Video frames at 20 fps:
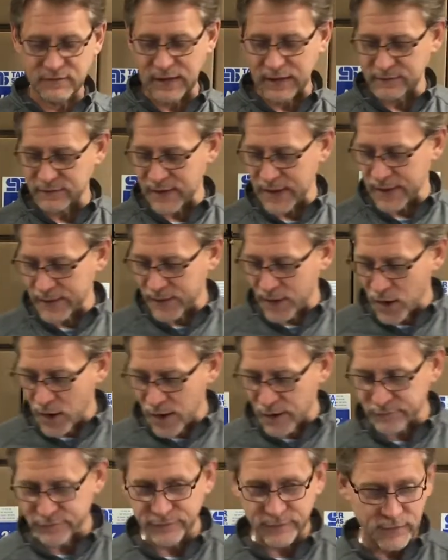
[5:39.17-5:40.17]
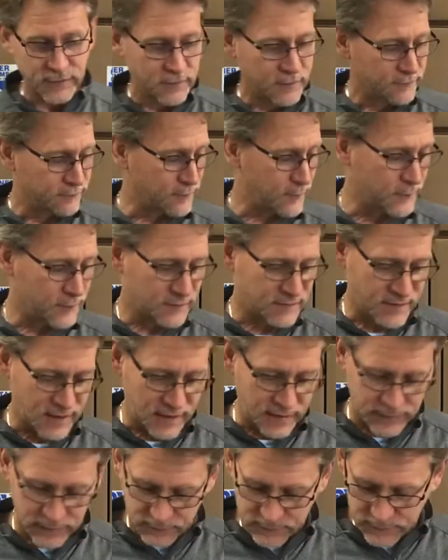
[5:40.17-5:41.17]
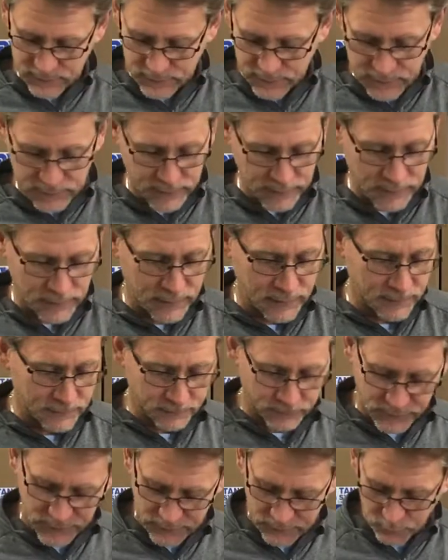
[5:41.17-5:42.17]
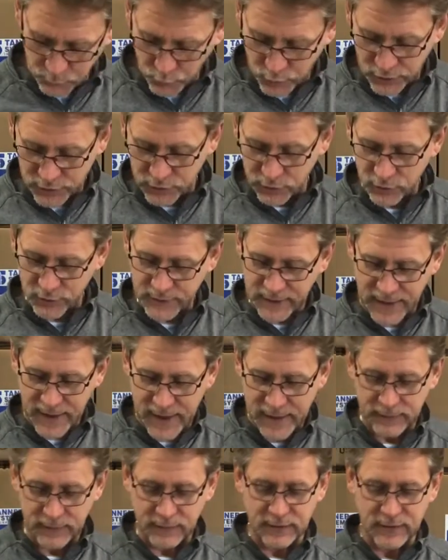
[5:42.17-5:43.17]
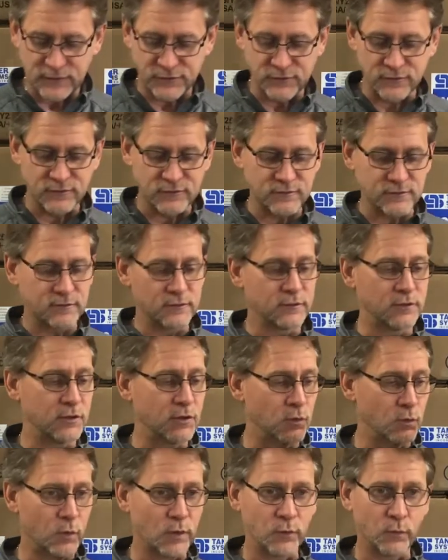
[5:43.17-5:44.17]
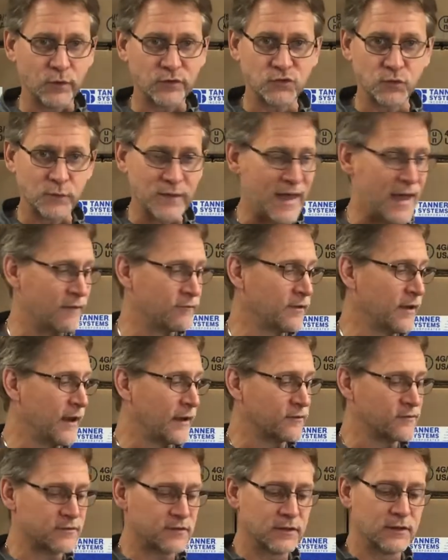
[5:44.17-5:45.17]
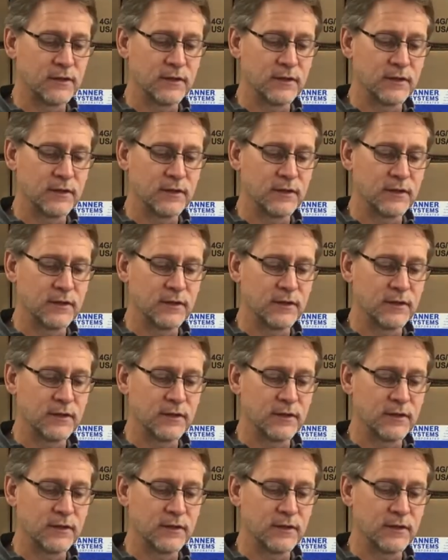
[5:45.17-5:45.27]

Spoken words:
Take the head off from the tank, and then we're going to look at, in essence, what do we have next?